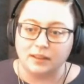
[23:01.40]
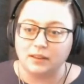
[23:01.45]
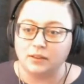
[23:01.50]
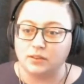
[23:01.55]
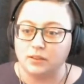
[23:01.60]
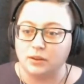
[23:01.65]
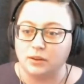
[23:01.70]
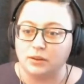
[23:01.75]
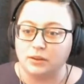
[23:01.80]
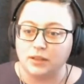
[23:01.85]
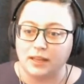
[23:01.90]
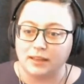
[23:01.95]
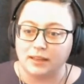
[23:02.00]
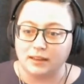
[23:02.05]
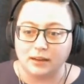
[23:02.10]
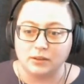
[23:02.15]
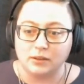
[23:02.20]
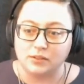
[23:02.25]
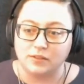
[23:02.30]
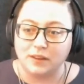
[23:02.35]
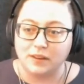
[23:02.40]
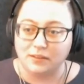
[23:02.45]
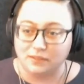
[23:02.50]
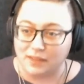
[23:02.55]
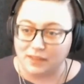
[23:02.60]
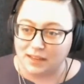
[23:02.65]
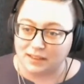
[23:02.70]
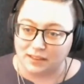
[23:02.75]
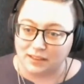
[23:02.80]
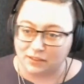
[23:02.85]
So like I was va-
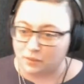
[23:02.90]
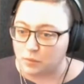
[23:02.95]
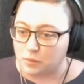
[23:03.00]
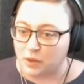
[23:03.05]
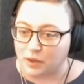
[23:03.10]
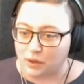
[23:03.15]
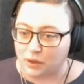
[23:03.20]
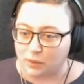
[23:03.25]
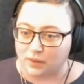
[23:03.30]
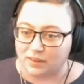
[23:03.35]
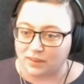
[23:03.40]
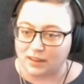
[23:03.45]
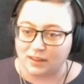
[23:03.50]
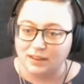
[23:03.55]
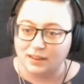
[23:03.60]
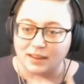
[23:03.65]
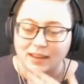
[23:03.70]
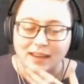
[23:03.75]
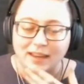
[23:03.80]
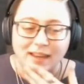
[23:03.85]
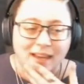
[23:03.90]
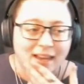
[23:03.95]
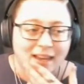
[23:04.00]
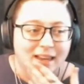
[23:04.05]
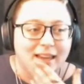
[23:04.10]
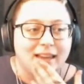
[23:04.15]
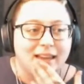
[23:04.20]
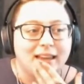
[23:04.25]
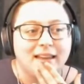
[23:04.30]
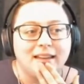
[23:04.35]
vaguely familiar with it,
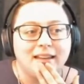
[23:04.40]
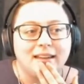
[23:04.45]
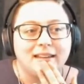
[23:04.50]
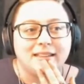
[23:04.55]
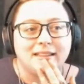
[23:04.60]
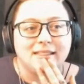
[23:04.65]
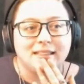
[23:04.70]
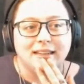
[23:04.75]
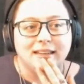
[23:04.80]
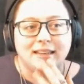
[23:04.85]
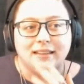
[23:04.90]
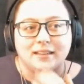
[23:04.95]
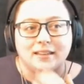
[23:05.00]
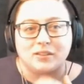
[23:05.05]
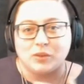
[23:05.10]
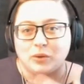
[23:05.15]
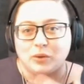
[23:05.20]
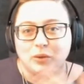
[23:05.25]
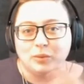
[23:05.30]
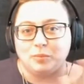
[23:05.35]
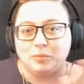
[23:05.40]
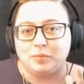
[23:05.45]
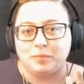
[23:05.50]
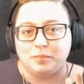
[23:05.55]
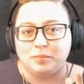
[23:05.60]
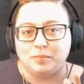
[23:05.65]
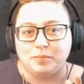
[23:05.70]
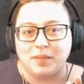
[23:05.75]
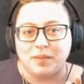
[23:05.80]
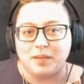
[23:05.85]
and it's like this old
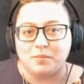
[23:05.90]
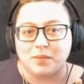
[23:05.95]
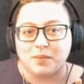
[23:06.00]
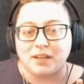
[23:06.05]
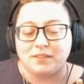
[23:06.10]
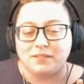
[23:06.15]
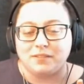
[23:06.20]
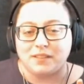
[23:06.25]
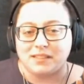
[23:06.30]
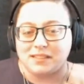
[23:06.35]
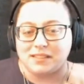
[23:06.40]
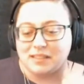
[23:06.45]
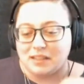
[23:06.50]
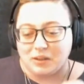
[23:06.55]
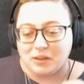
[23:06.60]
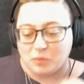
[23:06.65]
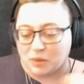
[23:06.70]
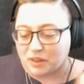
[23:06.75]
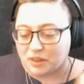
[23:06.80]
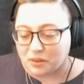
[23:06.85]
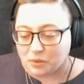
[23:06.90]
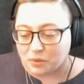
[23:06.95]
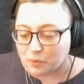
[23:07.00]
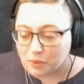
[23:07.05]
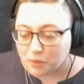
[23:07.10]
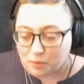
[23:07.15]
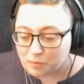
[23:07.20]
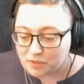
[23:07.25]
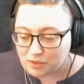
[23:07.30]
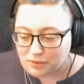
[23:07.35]
bed and breakfast, and in one of the
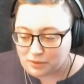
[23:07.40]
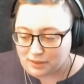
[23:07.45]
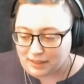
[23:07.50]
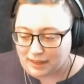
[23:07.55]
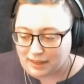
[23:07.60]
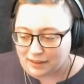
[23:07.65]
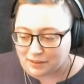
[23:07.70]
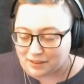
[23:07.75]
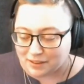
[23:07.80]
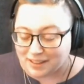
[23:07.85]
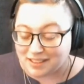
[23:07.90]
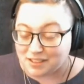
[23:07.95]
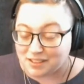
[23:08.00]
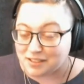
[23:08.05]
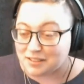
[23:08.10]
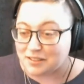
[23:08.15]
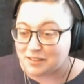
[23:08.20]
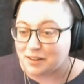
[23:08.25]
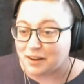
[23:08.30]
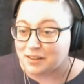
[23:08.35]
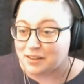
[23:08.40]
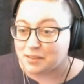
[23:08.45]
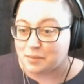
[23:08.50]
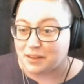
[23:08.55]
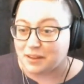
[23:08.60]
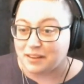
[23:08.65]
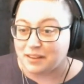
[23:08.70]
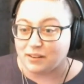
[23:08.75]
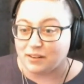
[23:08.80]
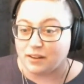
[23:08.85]
rooms you encounter, it just talks about
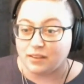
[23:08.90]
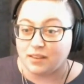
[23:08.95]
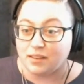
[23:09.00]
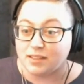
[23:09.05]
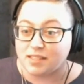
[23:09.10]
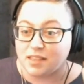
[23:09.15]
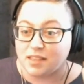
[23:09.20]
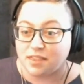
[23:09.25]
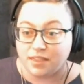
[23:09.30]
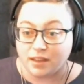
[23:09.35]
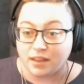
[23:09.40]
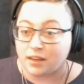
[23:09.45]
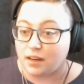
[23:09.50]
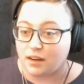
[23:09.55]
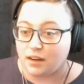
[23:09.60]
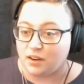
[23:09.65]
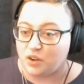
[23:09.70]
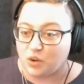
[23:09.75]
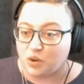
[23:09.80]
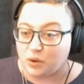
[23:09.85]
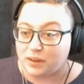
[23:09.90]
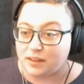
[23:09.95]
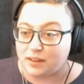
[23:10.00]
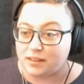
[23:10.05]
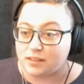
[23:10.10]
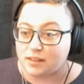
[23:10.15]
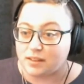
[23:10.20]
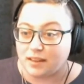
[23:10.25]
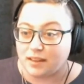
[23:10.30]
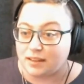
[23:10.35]
hearing this thudding noise
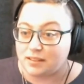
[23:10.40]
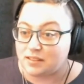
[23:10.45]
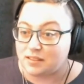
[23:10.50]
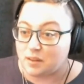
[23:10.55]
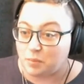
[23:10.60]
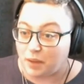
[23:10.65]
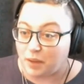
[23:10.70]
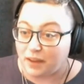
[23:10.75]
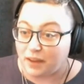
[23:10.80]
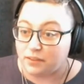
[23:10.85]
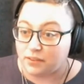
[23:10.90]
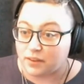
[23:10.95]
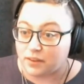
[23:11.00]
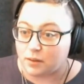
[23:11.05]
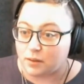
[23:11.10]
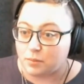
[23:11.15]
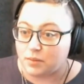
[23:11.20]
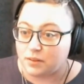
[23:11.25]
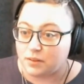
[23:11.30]
against a bathtub,